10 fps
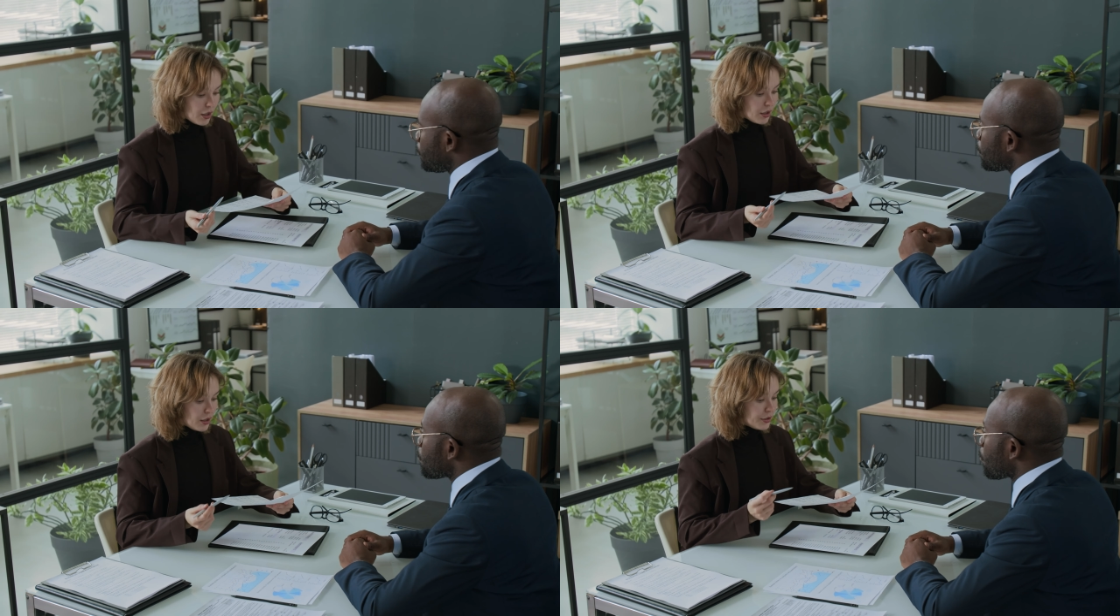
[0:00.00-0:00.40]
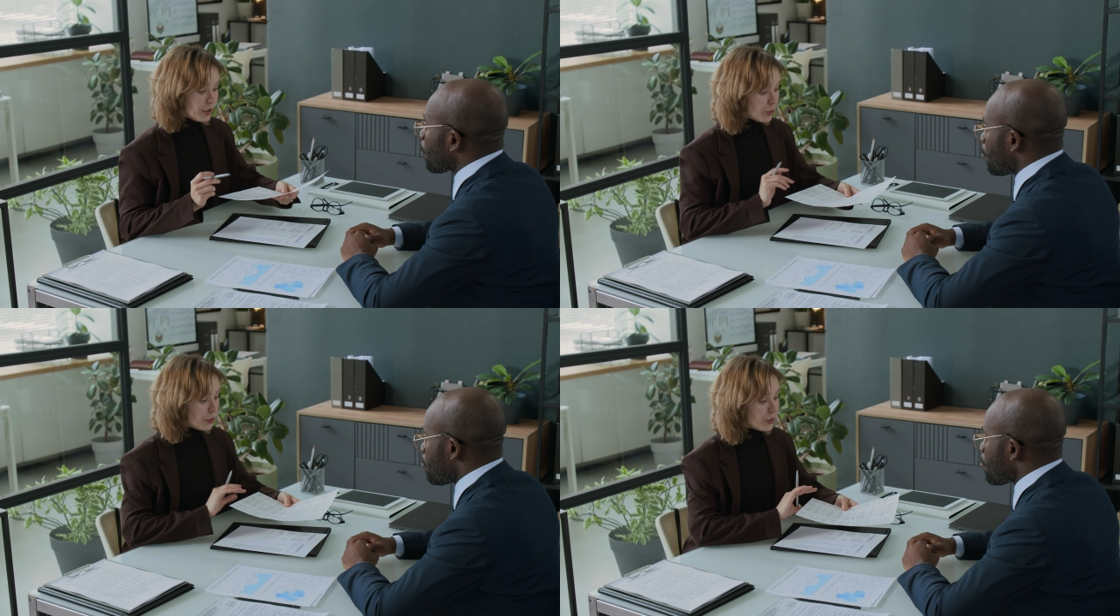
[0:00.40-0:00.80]
talk to a
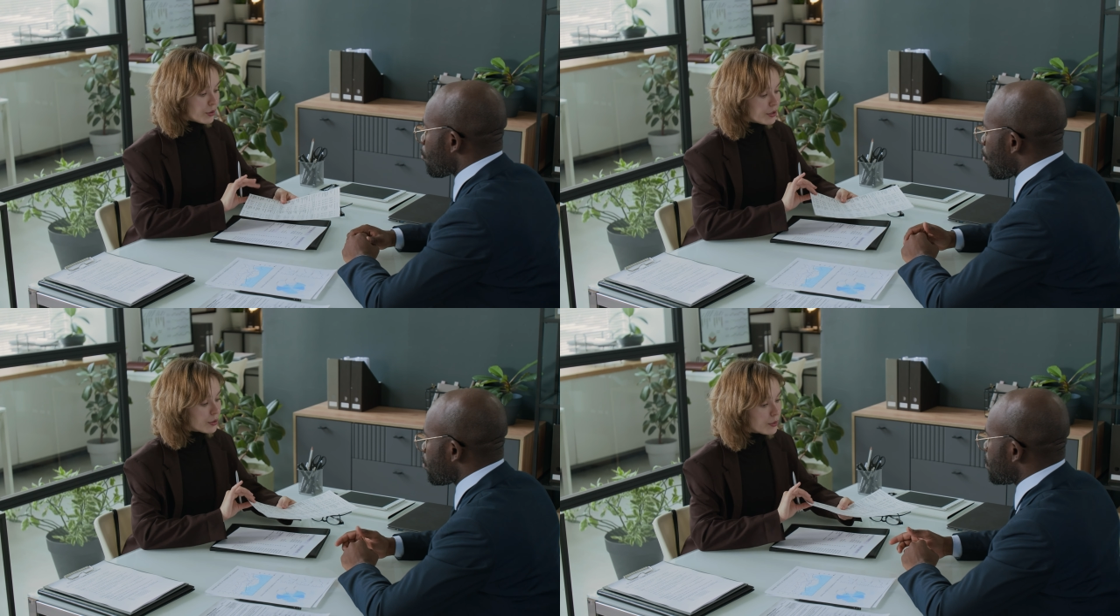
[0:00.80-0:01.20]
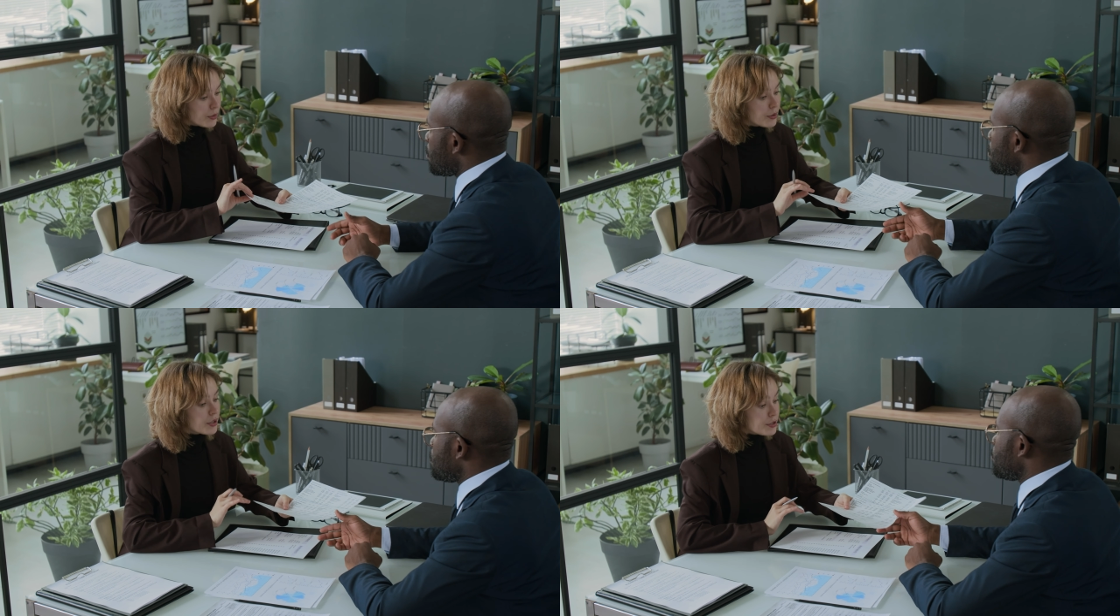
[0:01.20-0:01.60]
credit
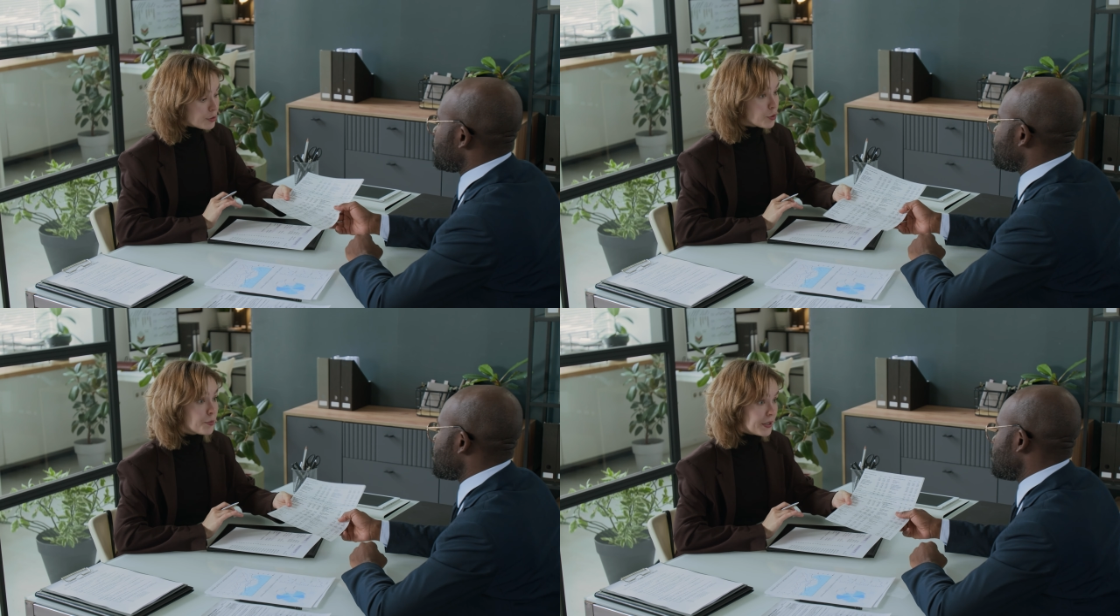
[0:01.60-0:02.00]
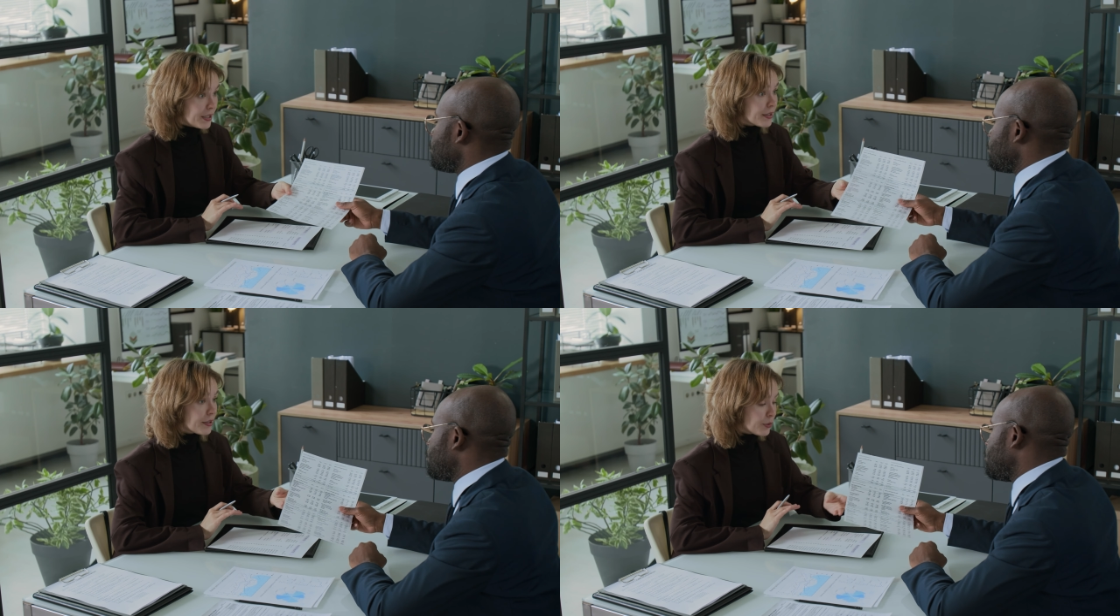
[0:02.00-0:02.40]
counselor, they take a look
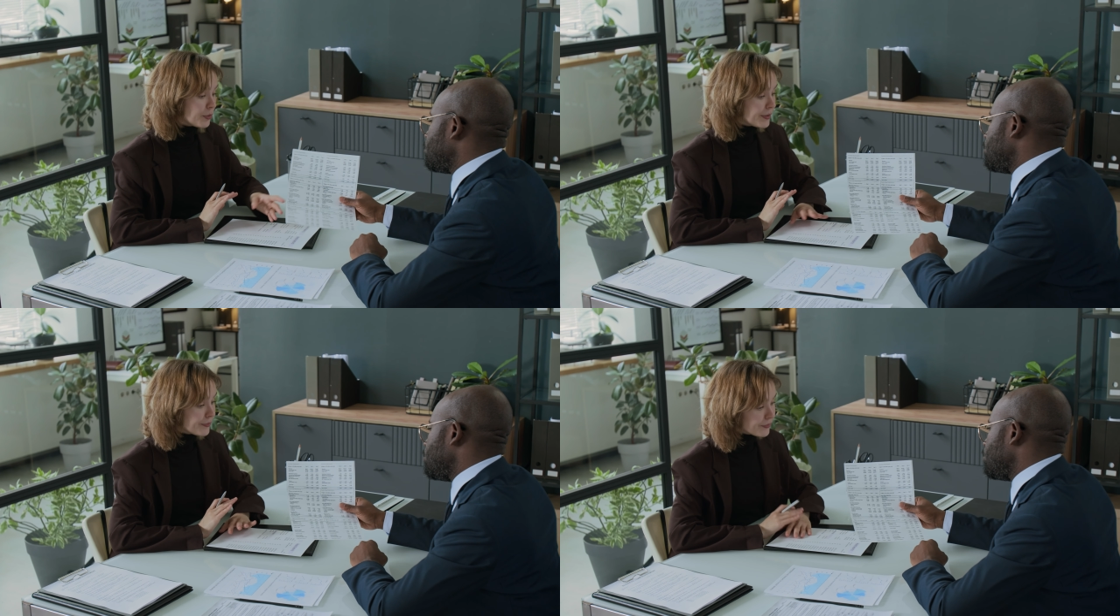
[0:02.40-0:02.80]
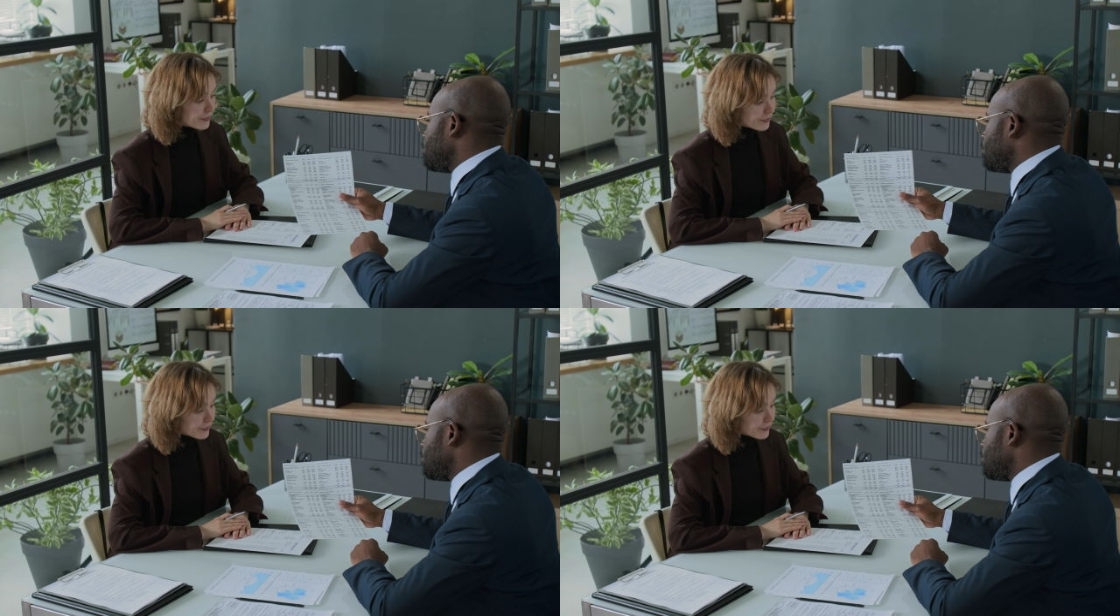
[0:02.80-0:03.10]
at everything you owe,